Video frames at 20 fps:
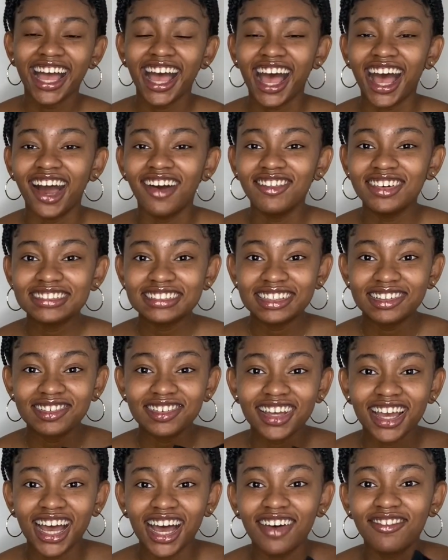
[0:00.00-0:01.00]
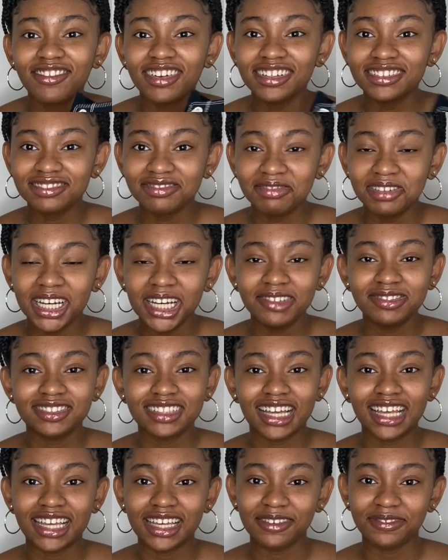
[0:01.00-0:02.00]
I was on Converse
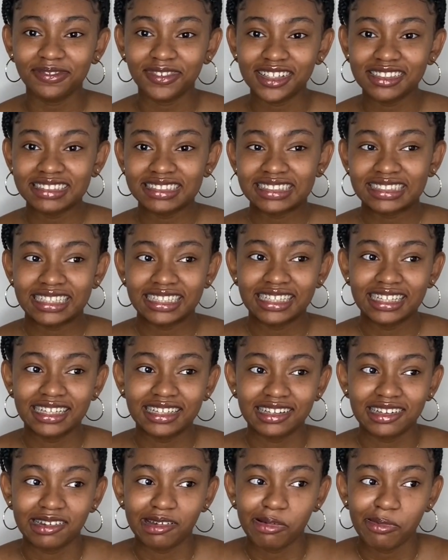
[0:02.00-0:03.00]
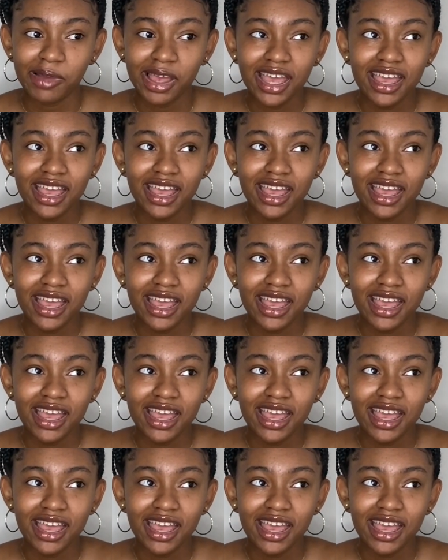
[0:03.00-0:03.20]
website at first to get them.